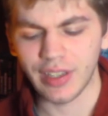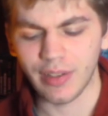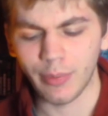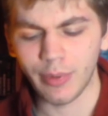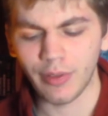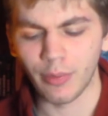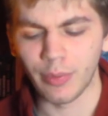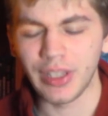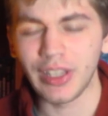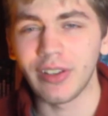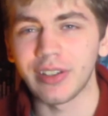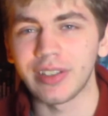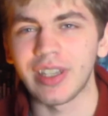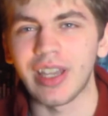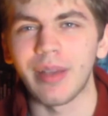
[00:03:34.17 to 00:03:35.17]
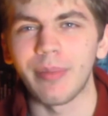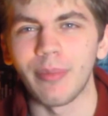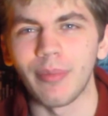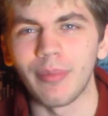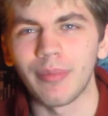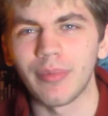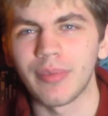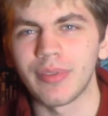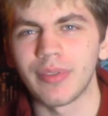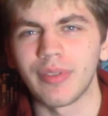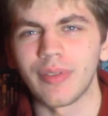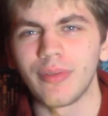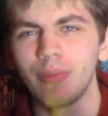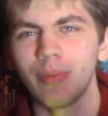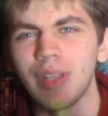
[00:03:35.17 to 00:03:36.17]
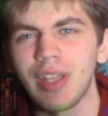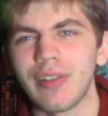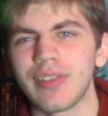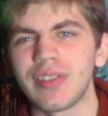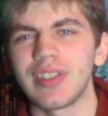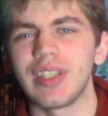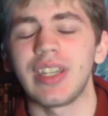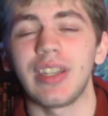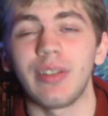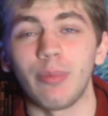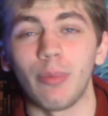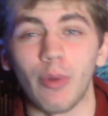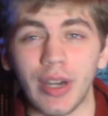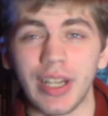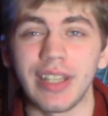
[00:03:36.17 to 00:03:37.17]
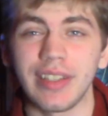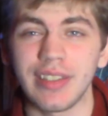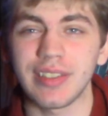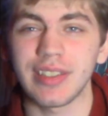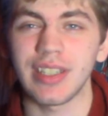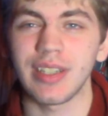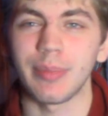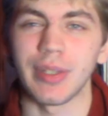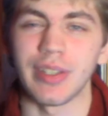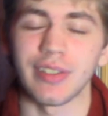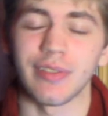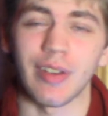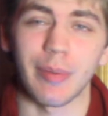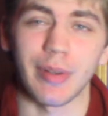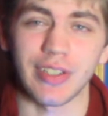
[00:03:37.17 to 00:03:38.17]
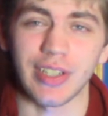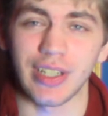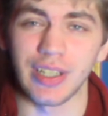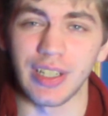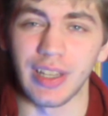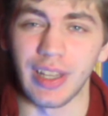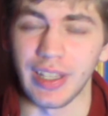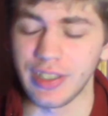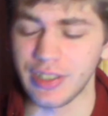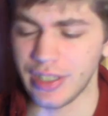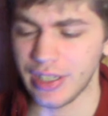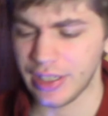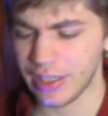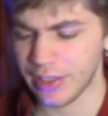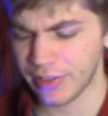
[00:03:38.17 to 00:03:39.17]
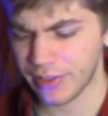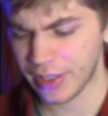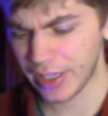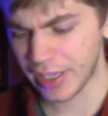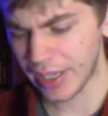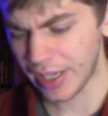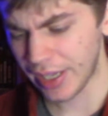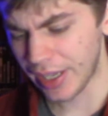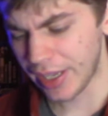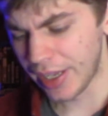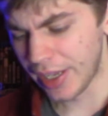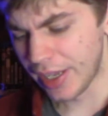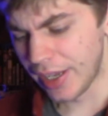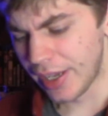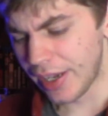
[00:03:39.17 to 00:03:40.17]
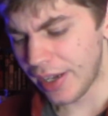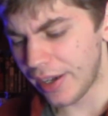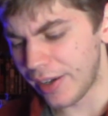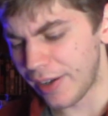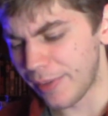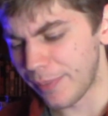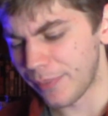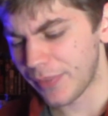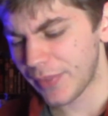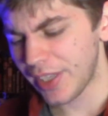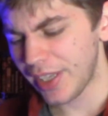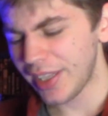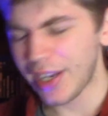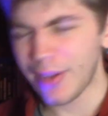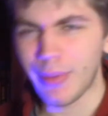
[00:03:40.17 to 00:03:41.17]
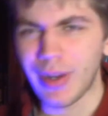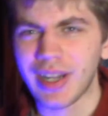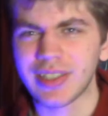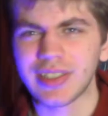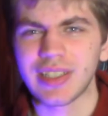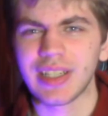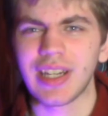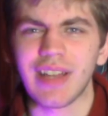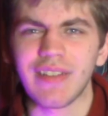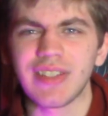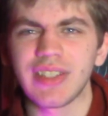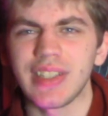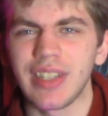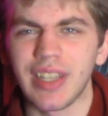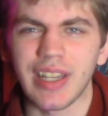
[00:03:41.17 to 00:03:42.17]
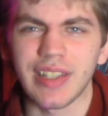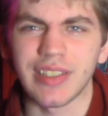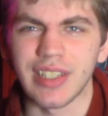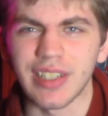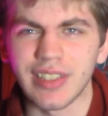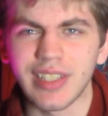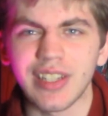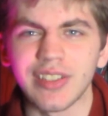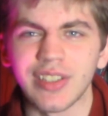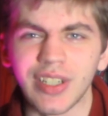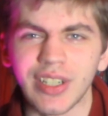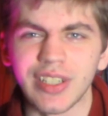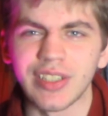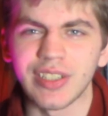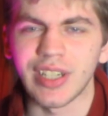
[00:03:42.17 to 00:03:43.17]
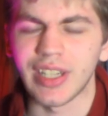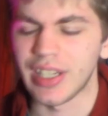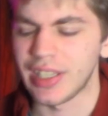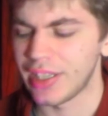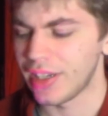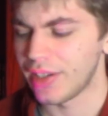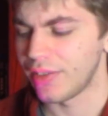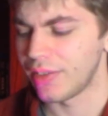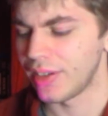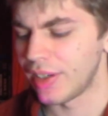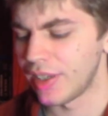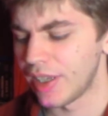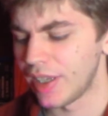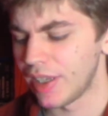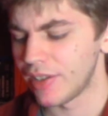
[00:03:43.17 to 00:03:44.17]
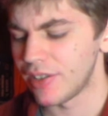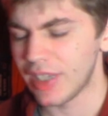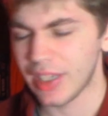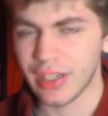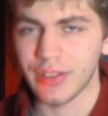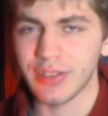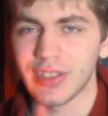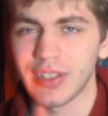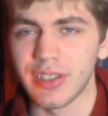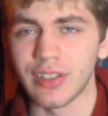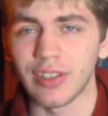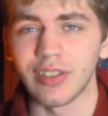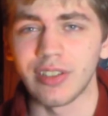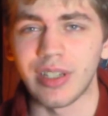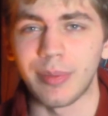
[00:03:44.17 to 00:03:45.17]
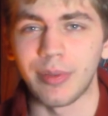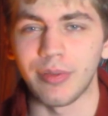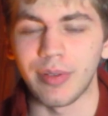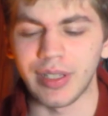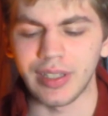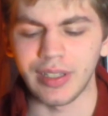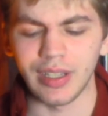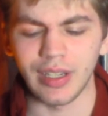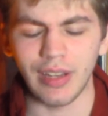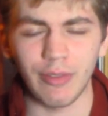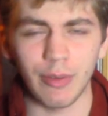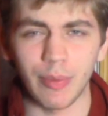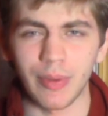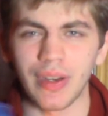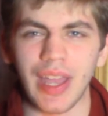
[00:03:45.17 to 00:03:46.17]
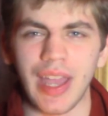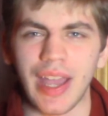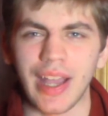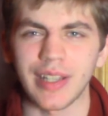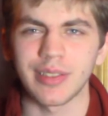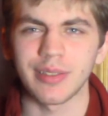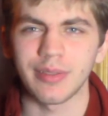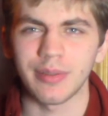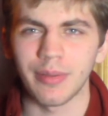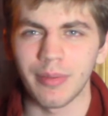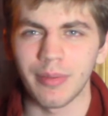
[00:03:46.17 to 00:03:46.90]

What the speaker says: I went a really long time without seeing it and wanting to see it because of how much I did like Chinatown. And then I watched it, and obviously, like I said, it's not as good as Chinatown. Jack Nicholson does a good job directing it. Everyone acts.